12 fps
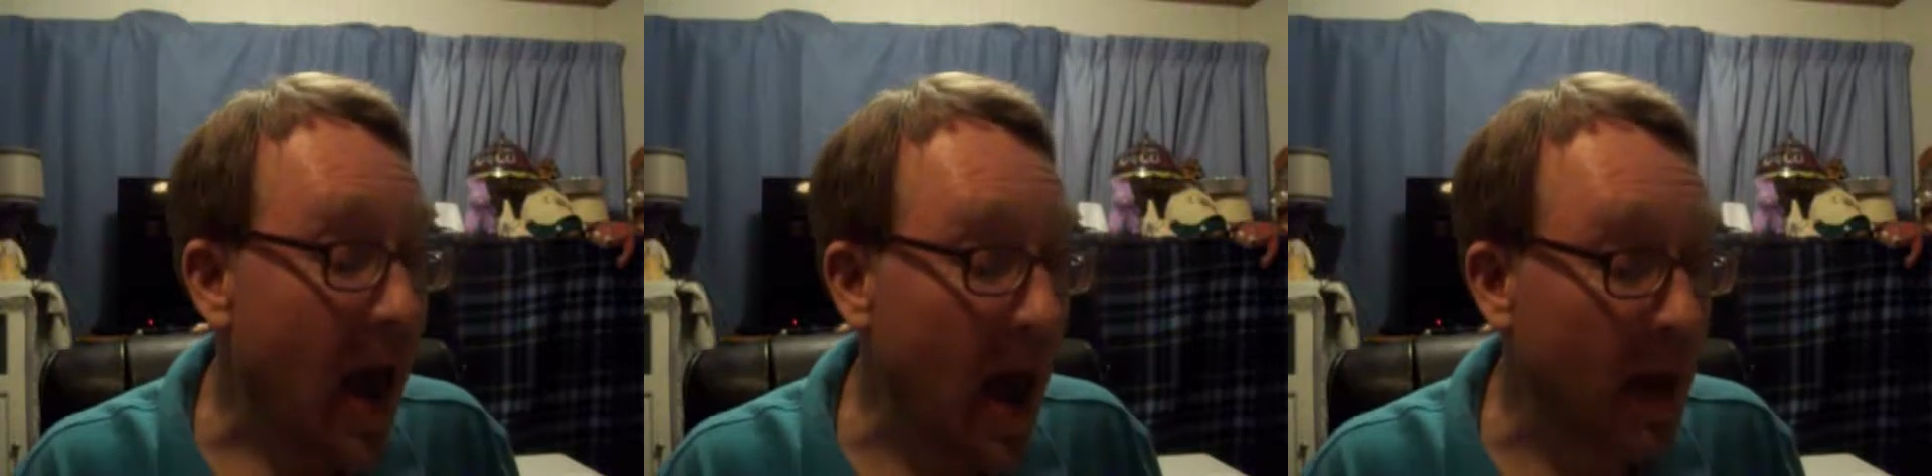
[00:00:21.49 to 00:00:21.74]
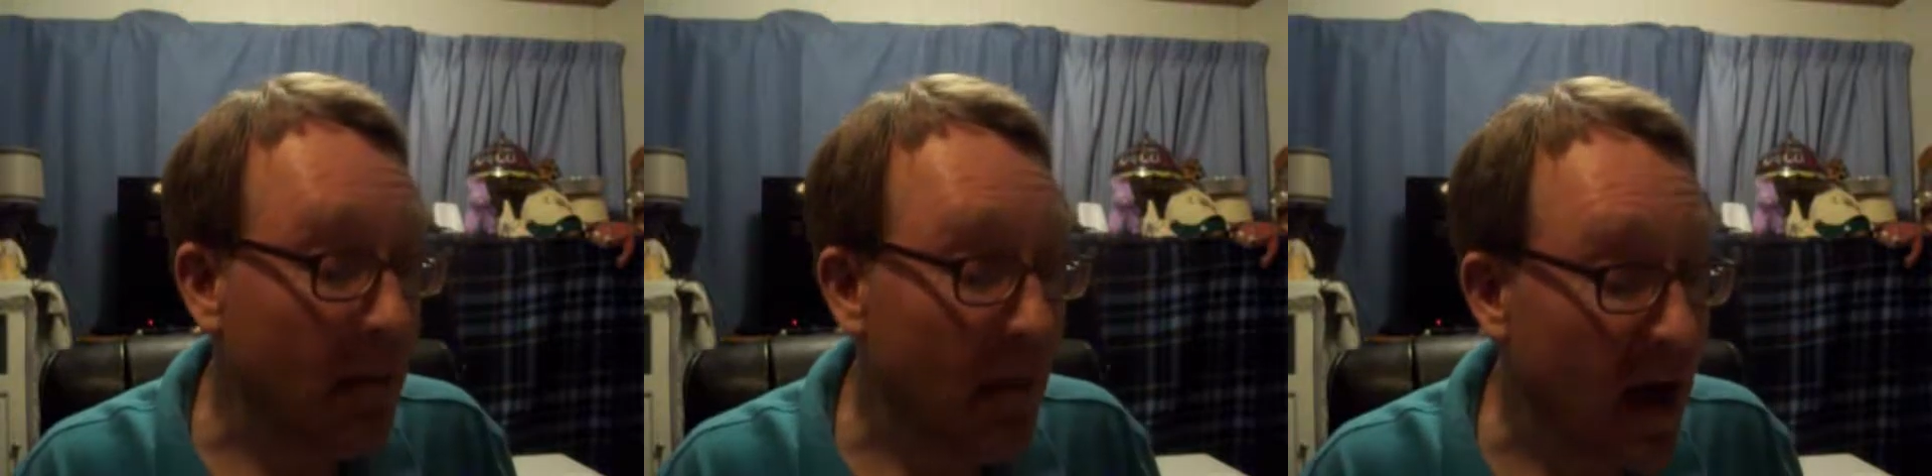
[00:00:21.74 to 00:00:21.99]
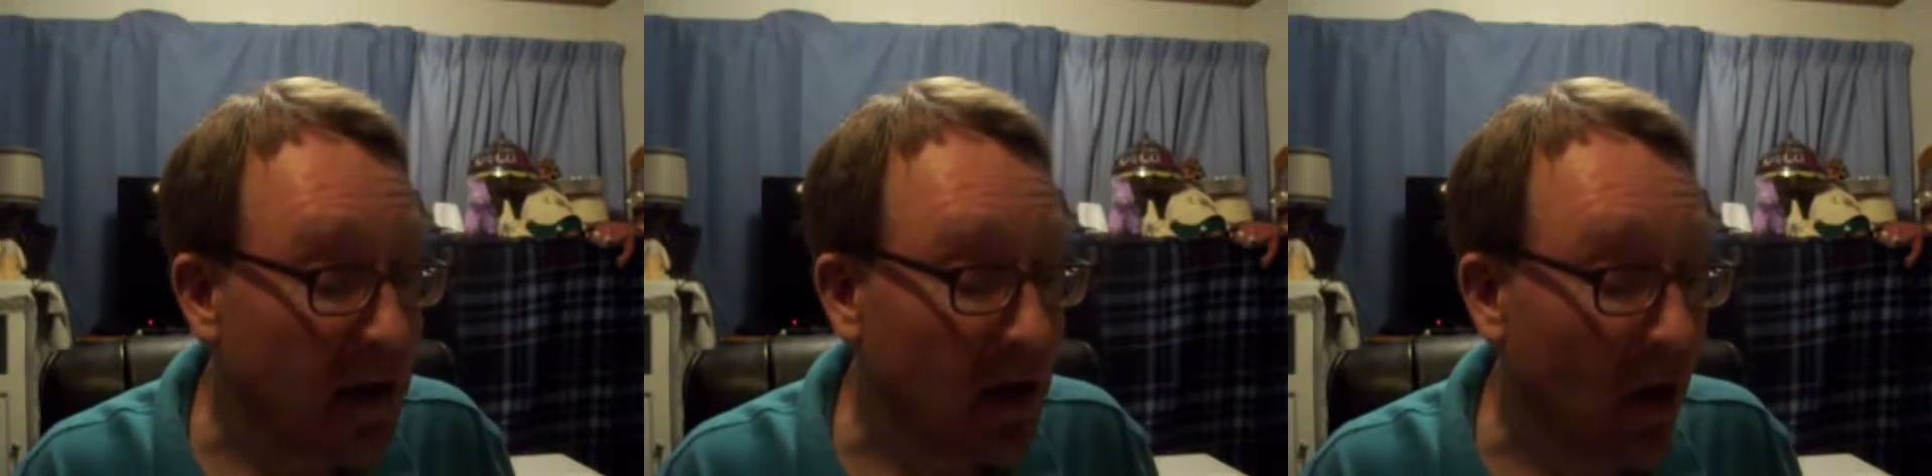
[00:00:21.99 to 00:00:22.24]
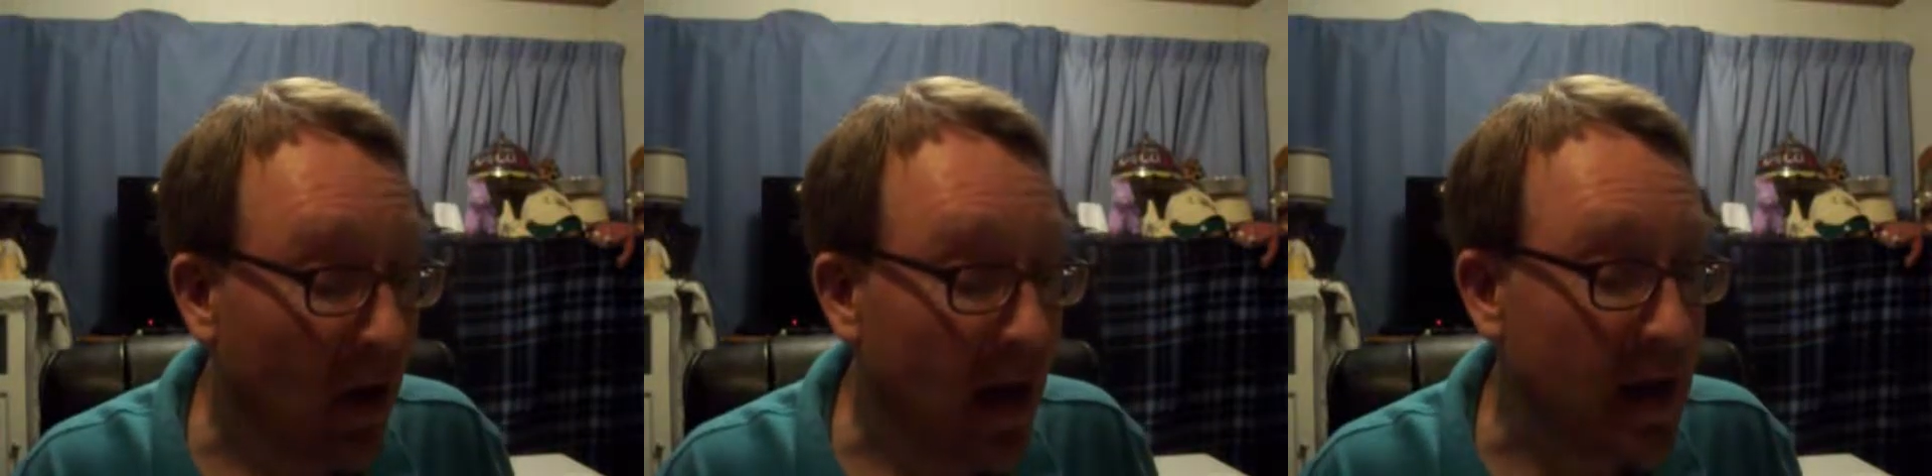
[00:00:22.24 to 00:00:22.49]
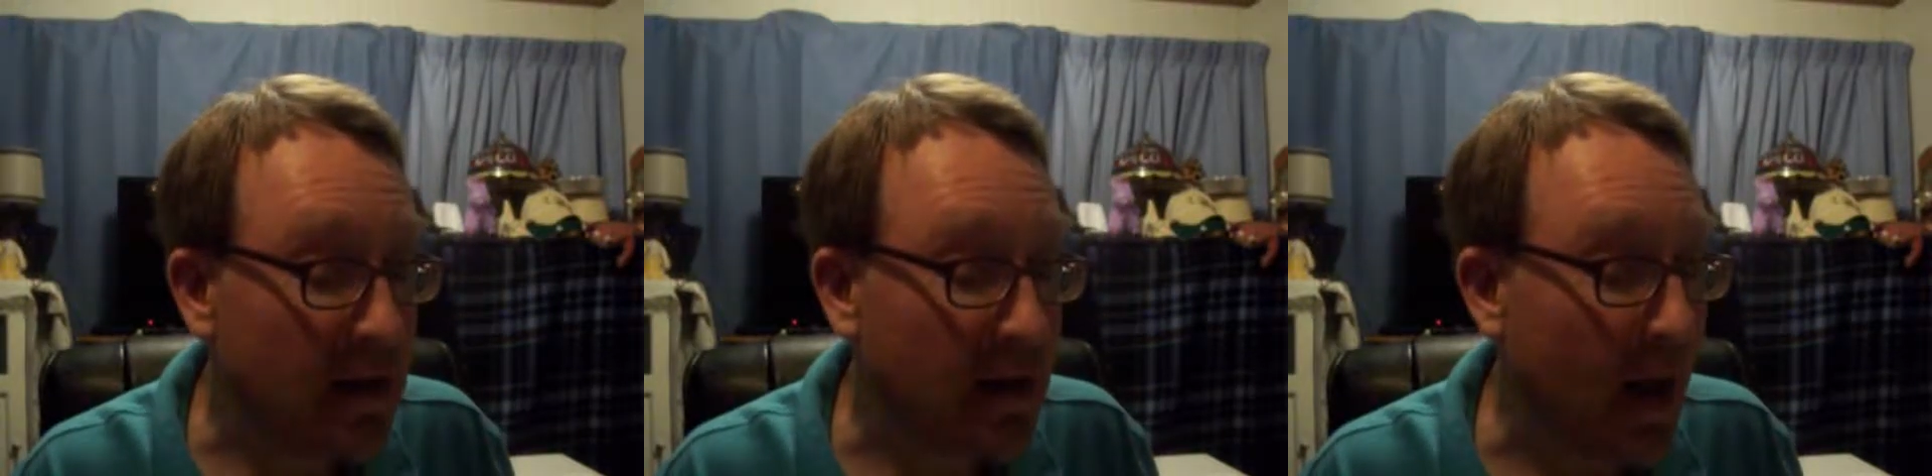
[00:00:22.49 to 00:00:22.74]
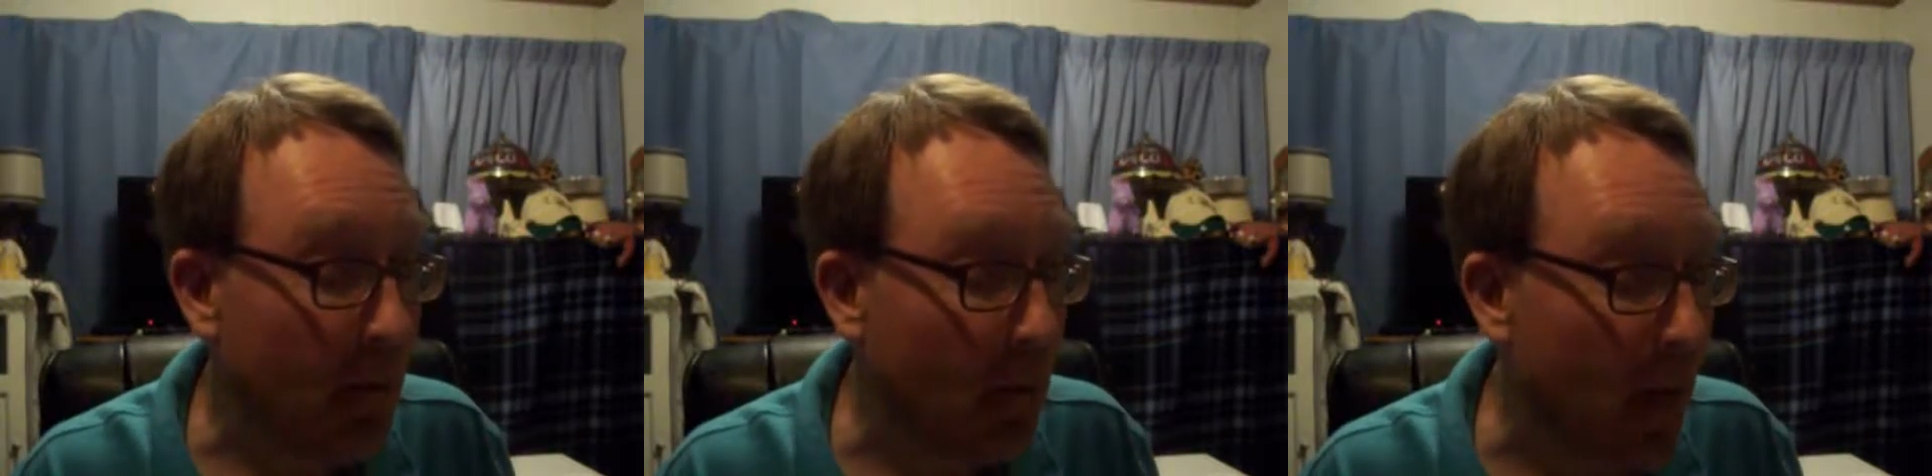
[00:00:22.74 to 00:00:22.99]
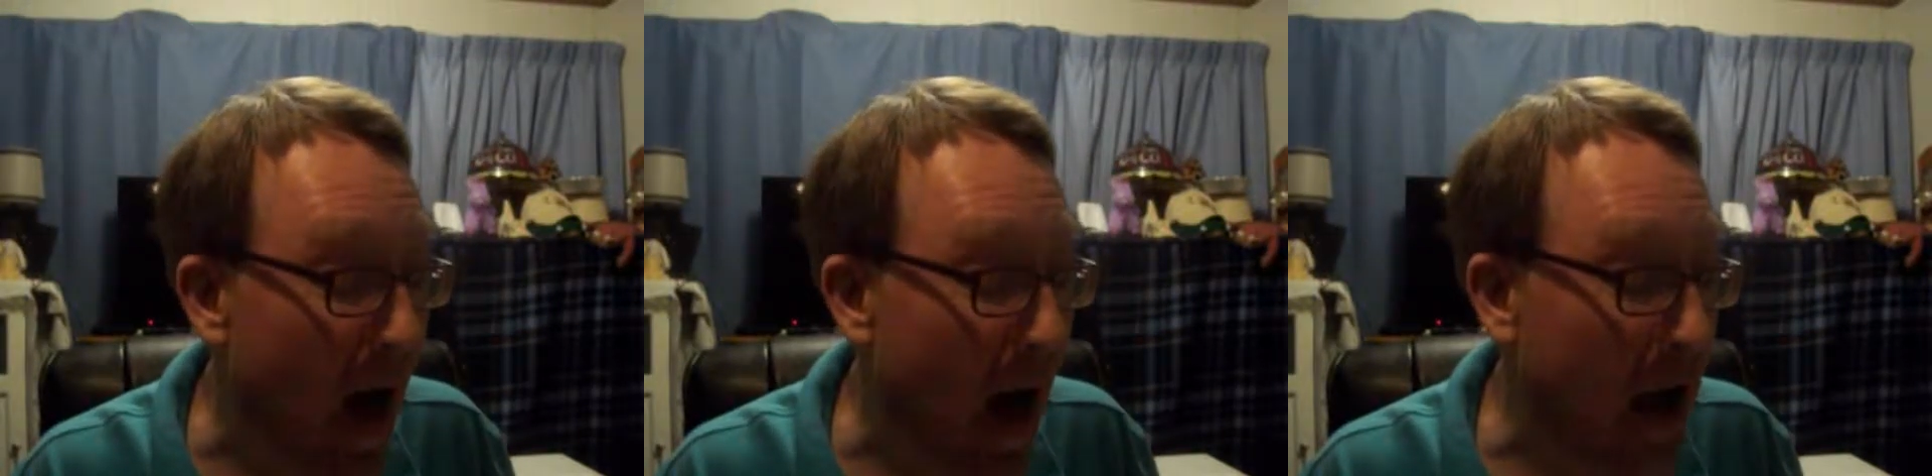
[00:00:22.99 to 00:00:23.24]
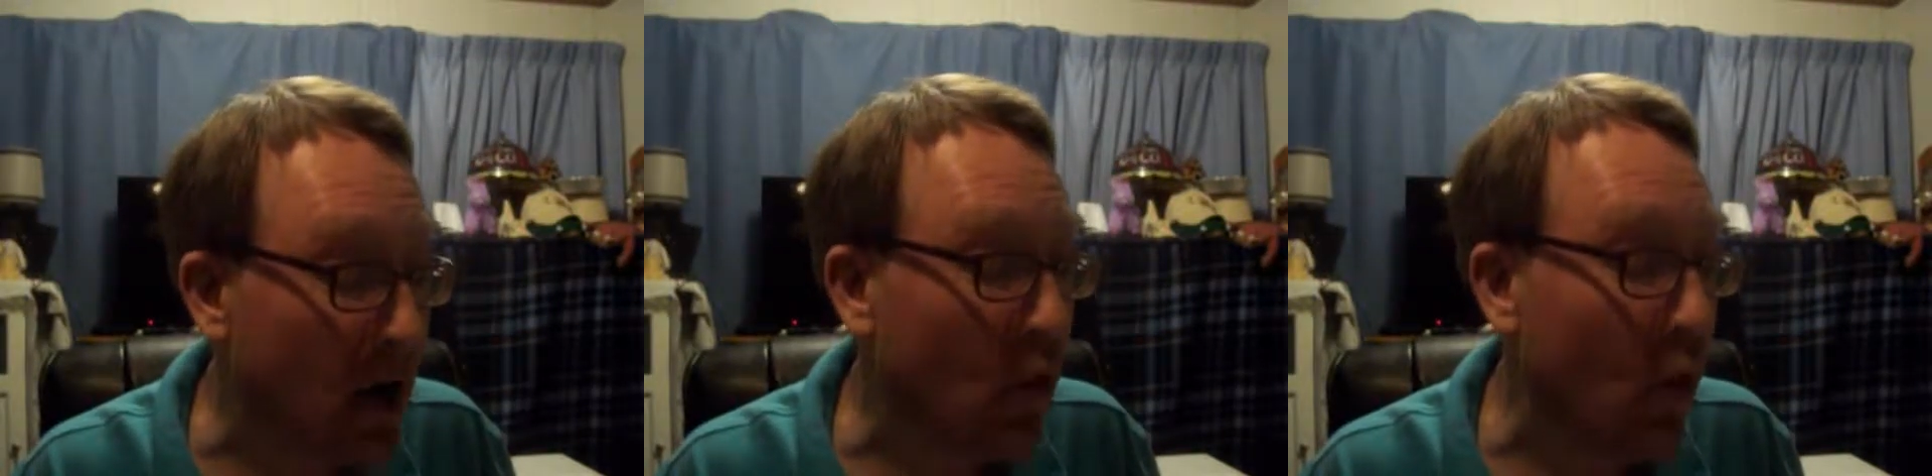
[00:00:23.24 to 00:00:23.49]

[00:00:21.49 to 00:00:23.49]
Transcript: a metal is combined